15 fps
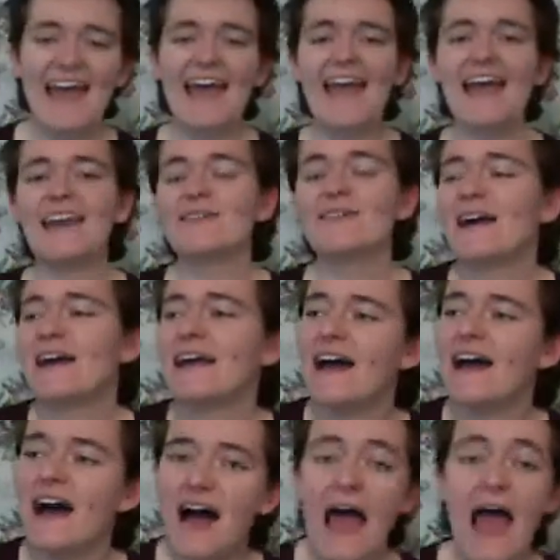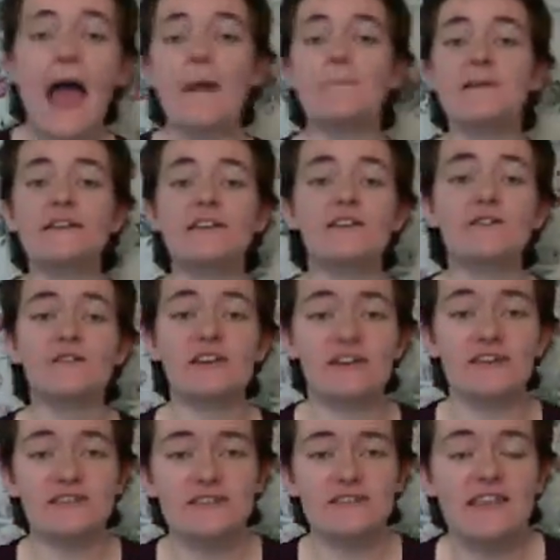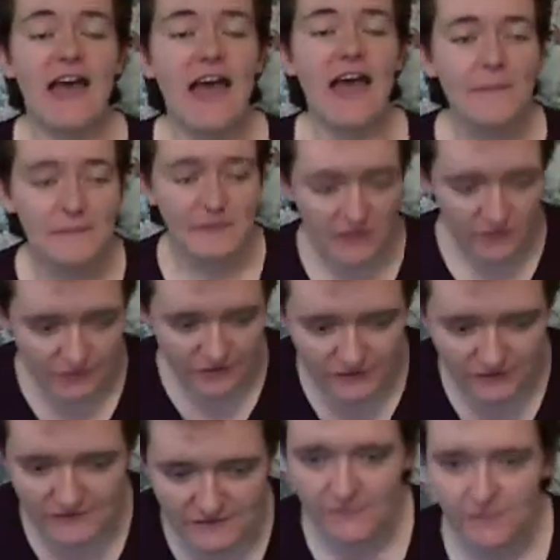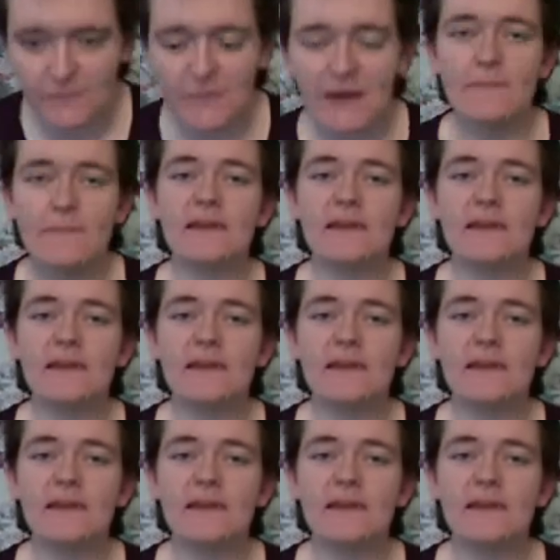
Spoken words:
Anyway, Happy New Year's. Happy New Year's, everybody.